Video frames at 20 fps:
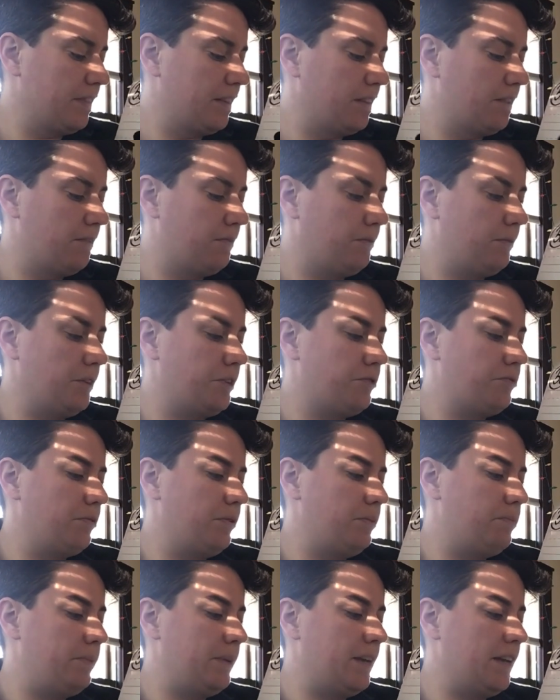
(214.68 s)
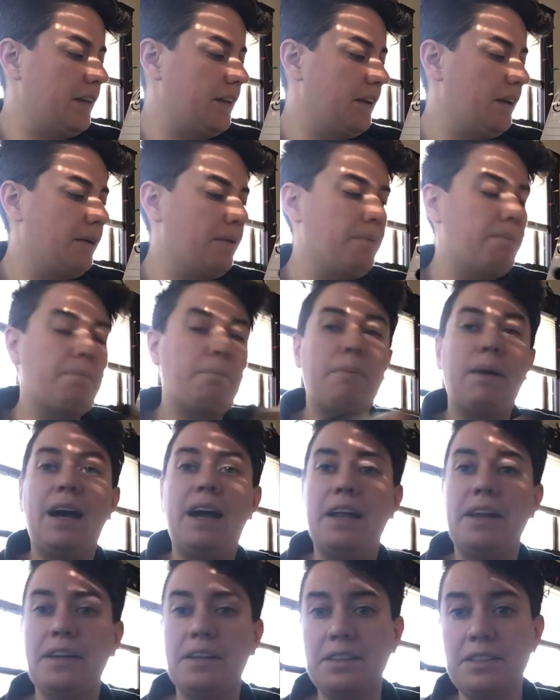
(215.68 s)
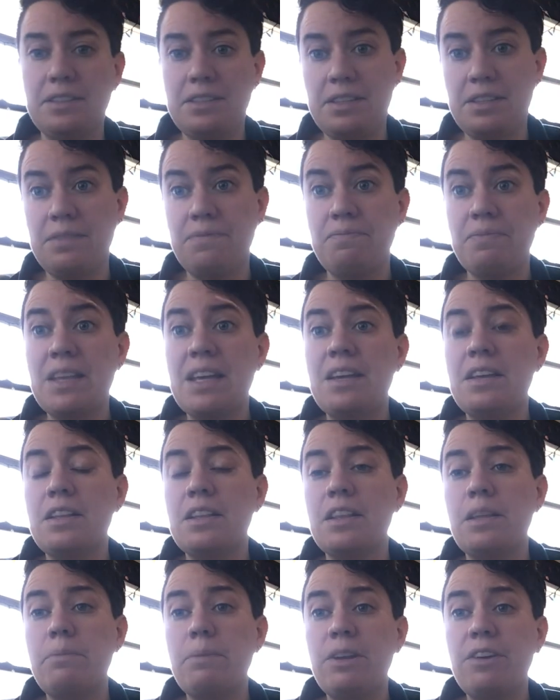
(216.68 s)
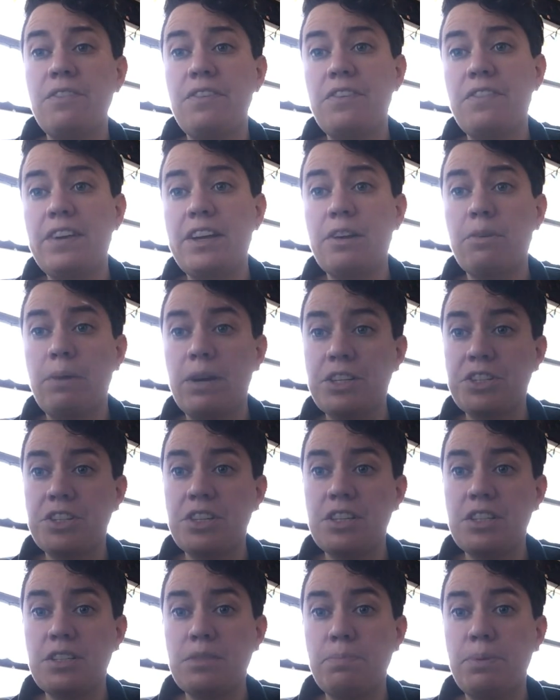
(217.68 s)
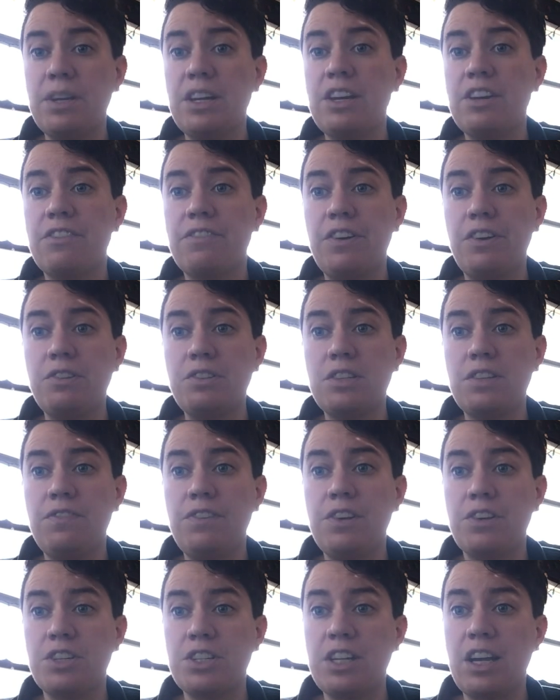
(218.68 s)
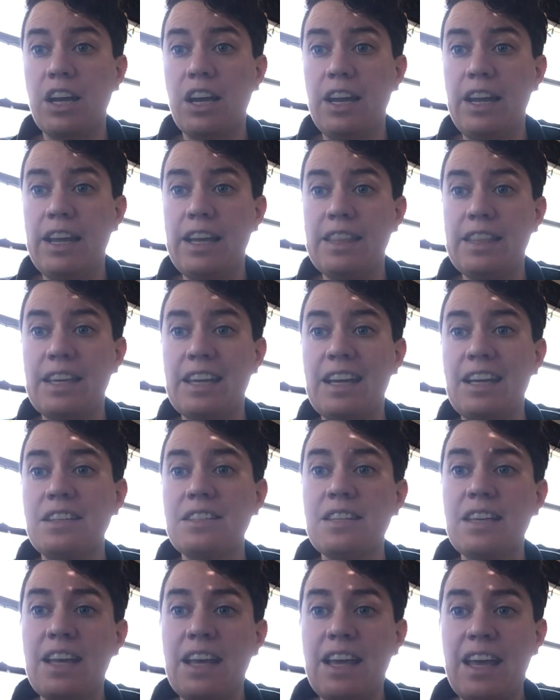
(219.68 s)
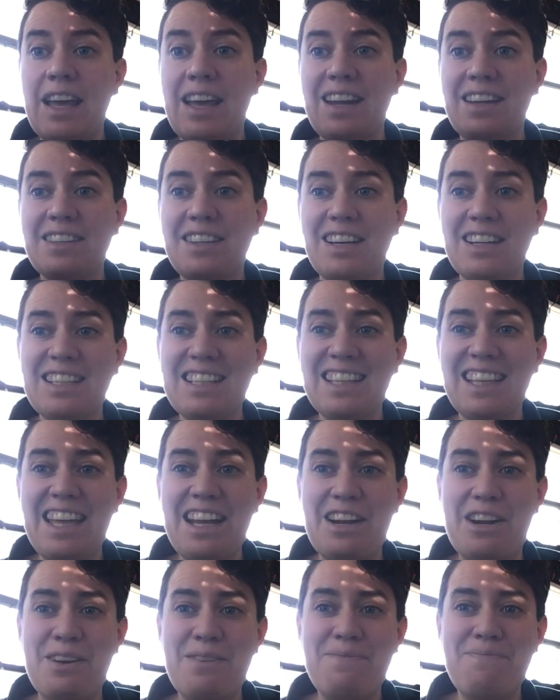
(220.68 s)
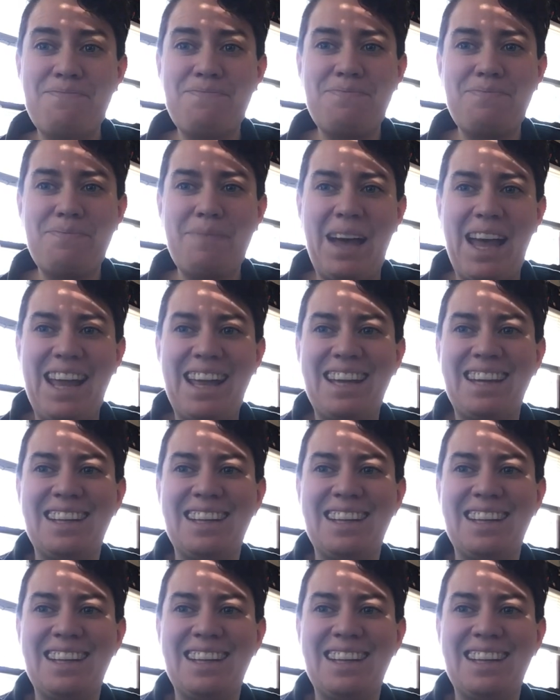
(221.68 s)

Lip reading: which would be miles. Let me know if you have any questions, put in your votes if you're stuck on anything else, and I'll talk to you later. Bye.